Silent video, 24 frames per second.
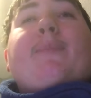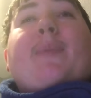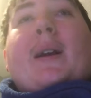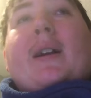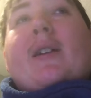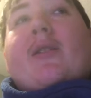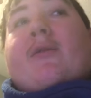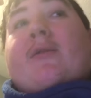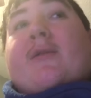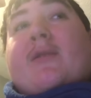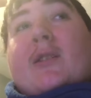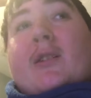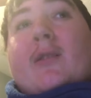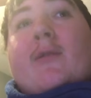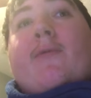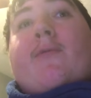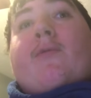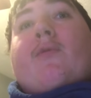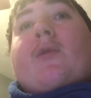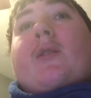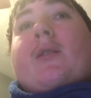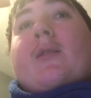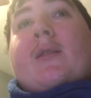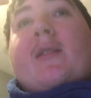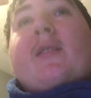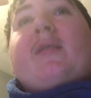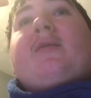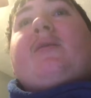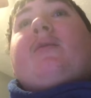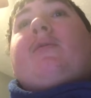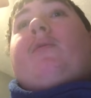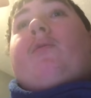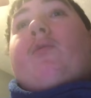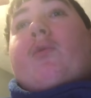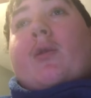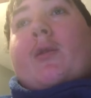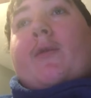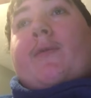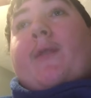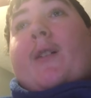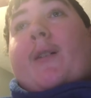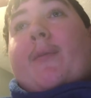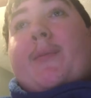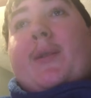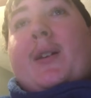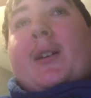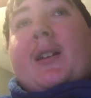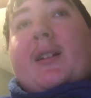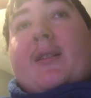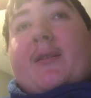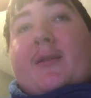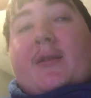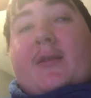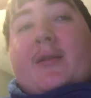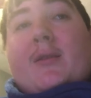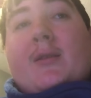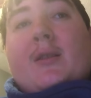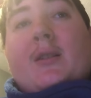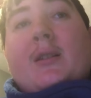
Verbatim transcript: by yourself for at least 45 minutes.